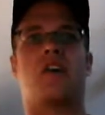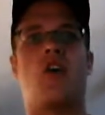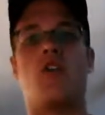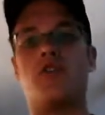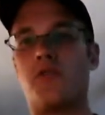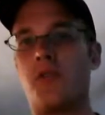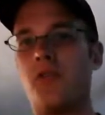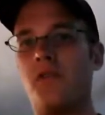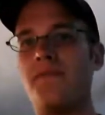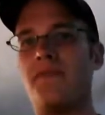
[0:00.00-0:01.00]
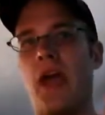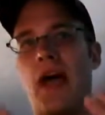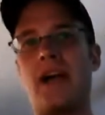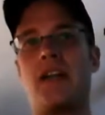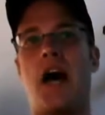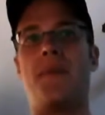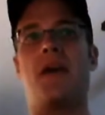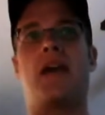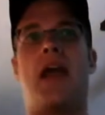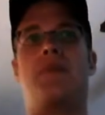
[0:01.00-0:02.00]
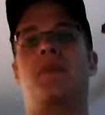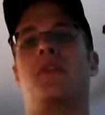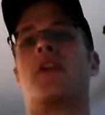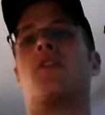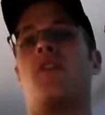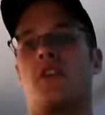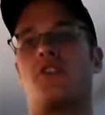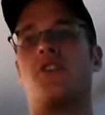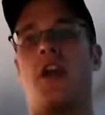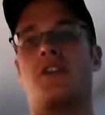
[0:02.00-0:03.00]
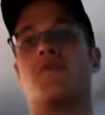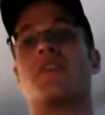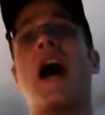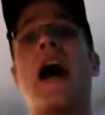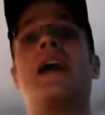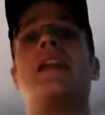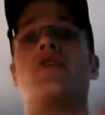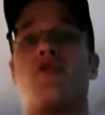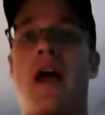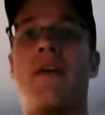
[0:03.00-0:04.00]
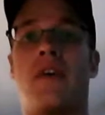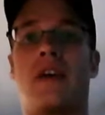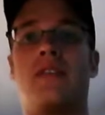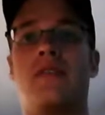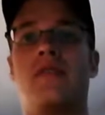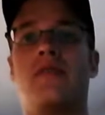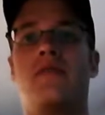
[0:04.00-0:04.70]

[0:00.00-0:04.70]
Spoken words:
cultural, economic, and political exchange. It was highly trafficked.